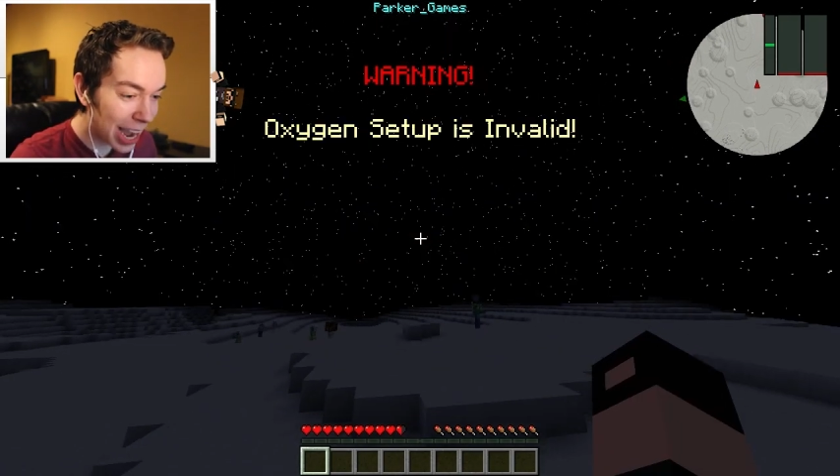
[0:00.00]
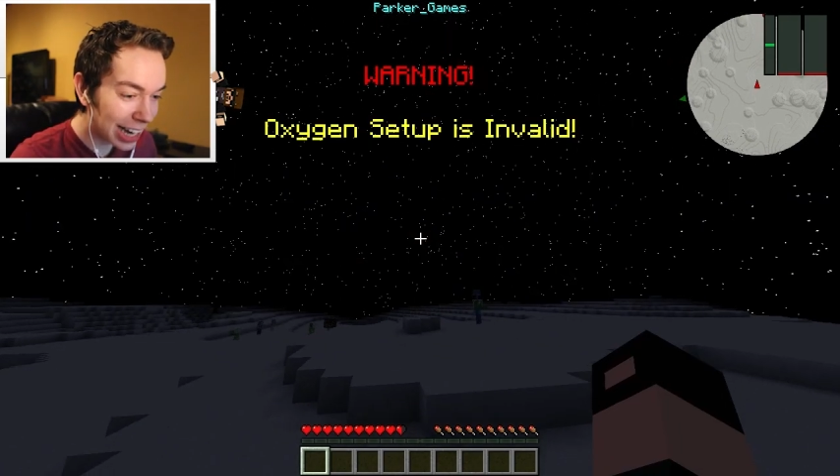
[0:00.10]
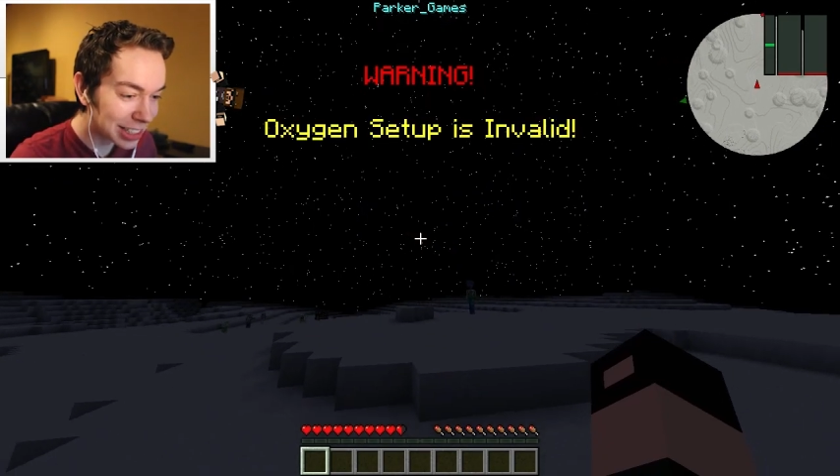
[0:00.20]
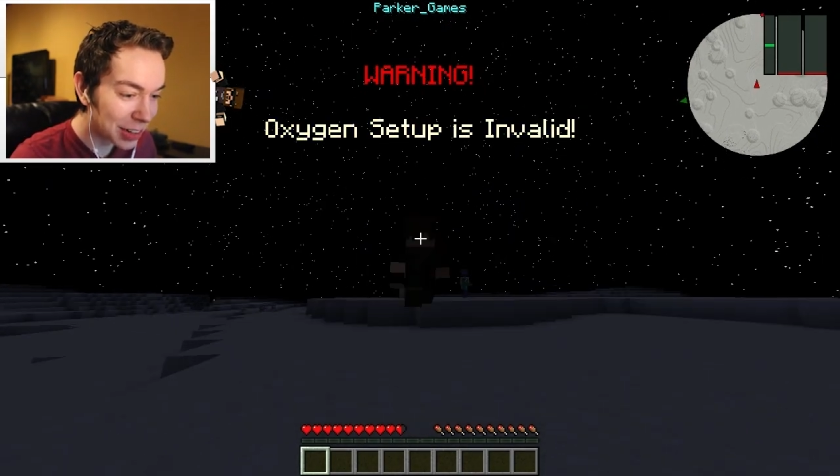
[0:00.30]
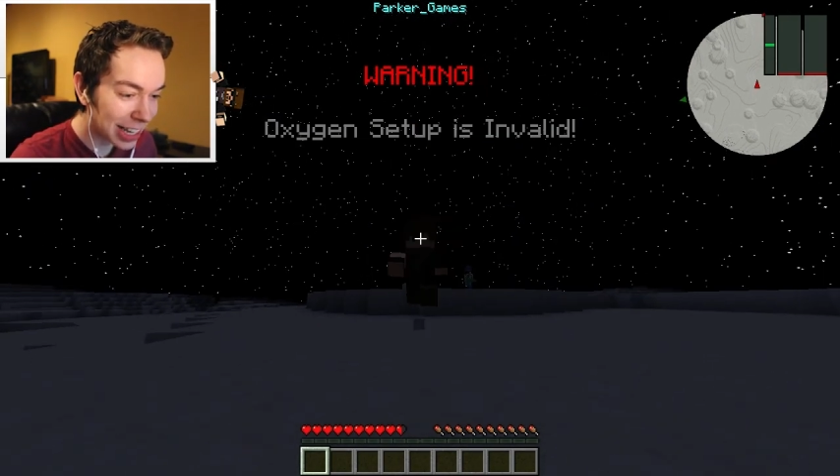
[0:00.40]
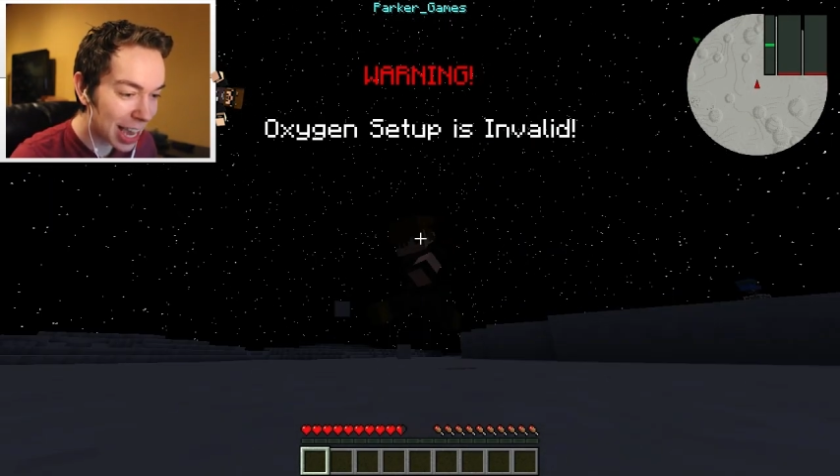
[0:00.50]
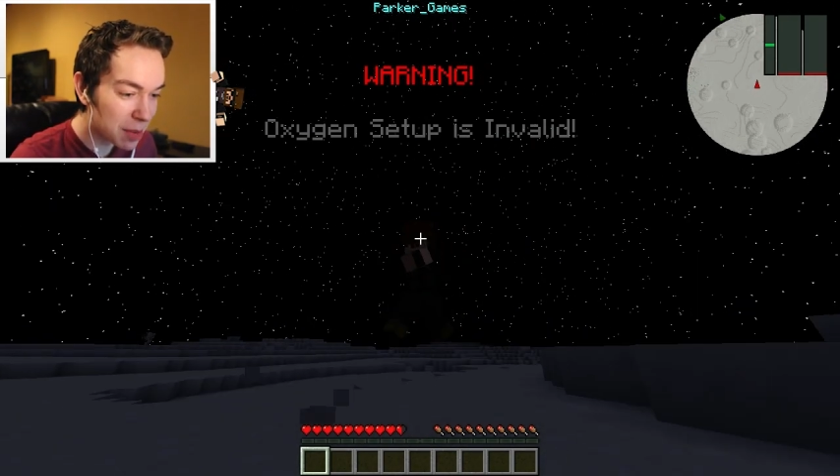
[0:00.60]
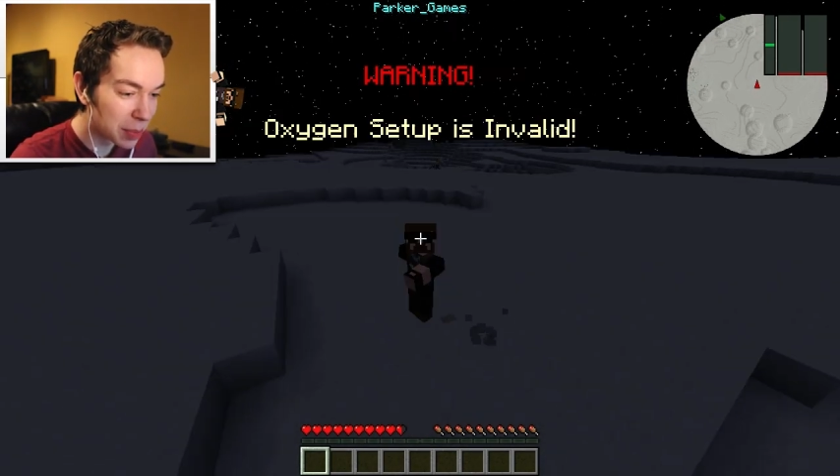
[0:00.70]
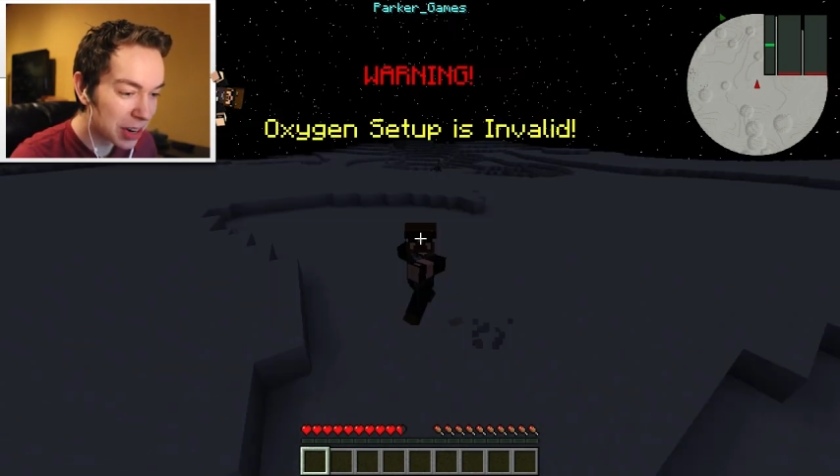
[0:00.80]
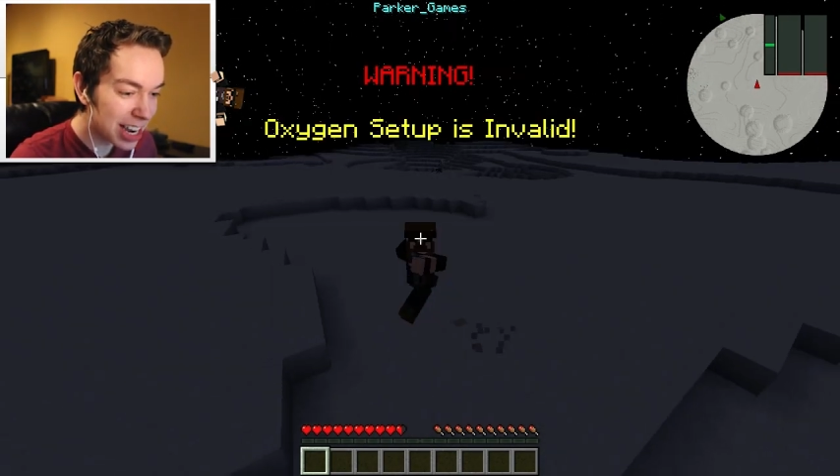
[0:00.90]
back, dude. I
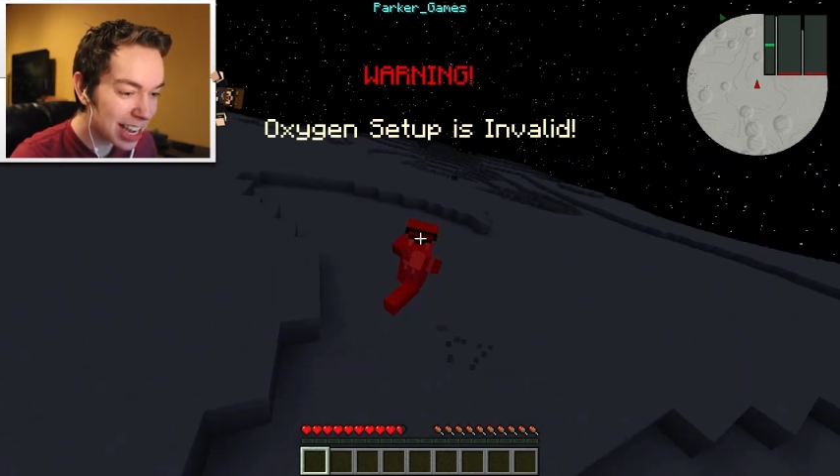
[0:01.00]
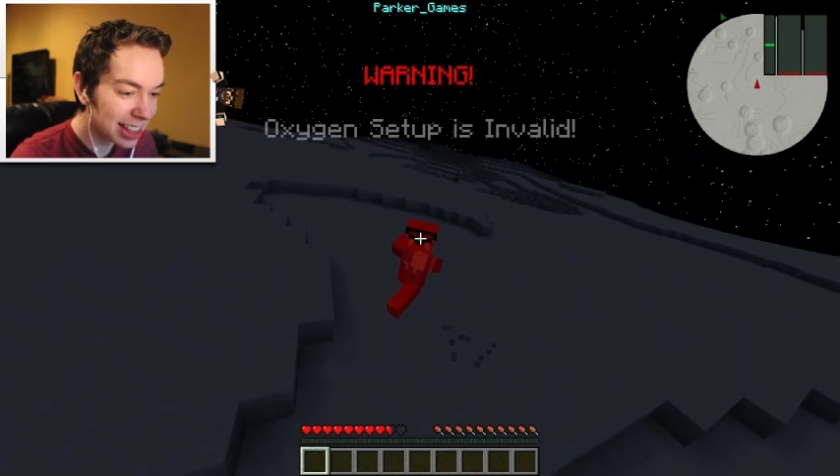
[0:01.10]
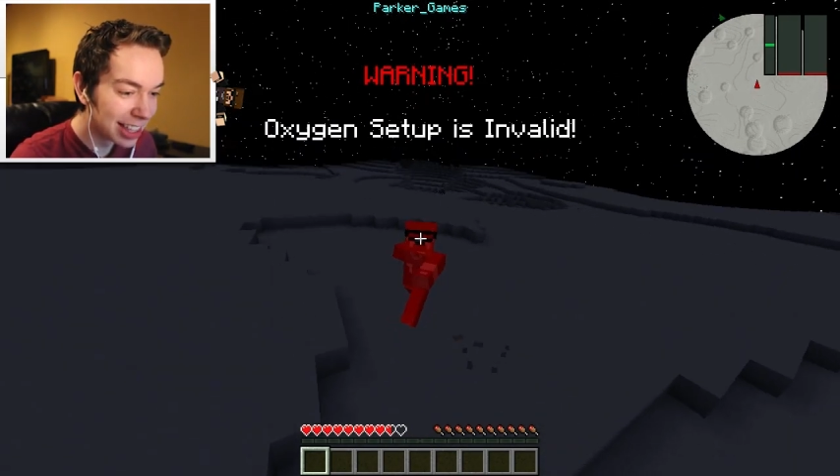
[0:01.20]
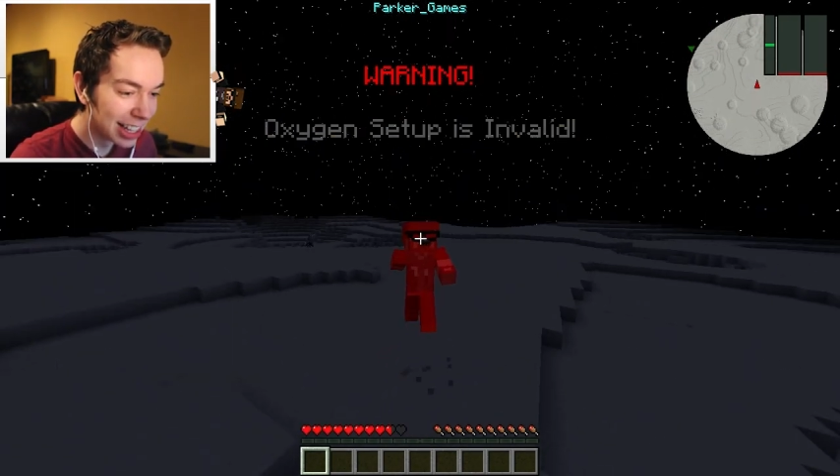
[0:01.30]
can't breathe.